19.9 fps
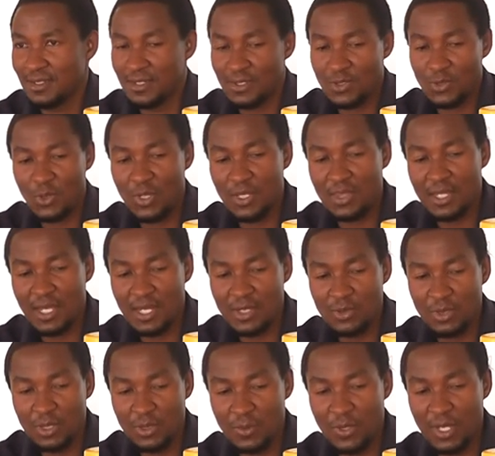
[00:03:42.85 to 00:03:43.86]
So in that
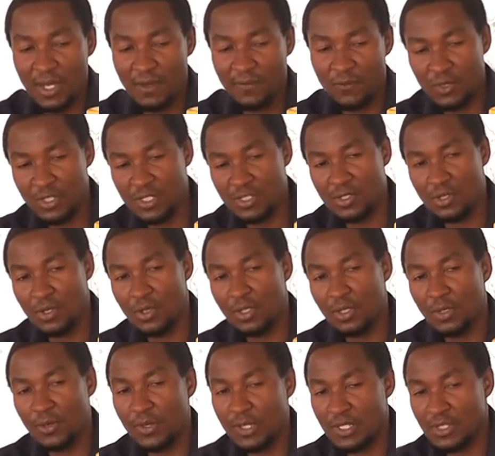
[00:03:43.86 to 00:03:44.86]
way, we have what is called
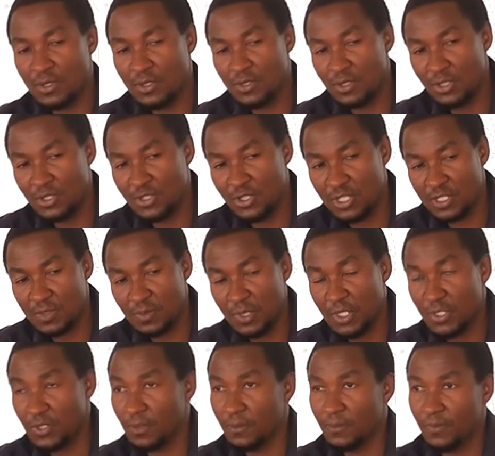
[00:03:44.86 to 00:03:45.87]
horizontal
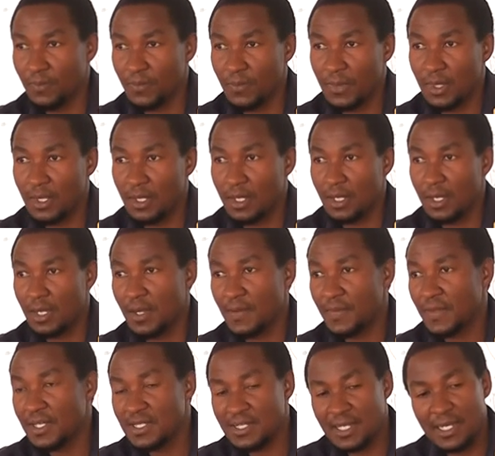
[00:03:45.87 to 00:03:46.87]
transmission.
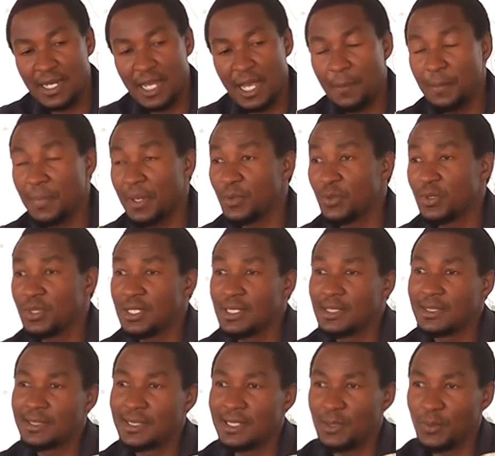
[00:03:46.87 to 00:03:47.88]
And that can happen
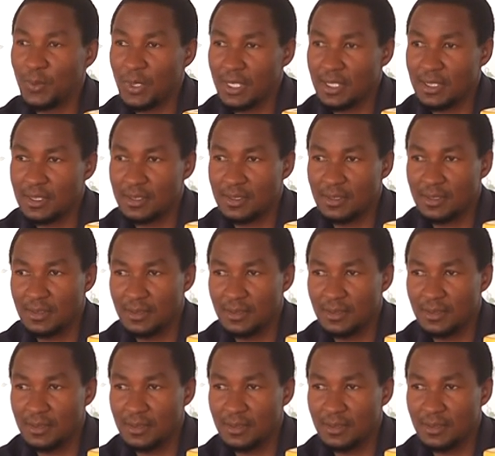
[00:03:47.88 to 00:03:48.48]
within three weeks.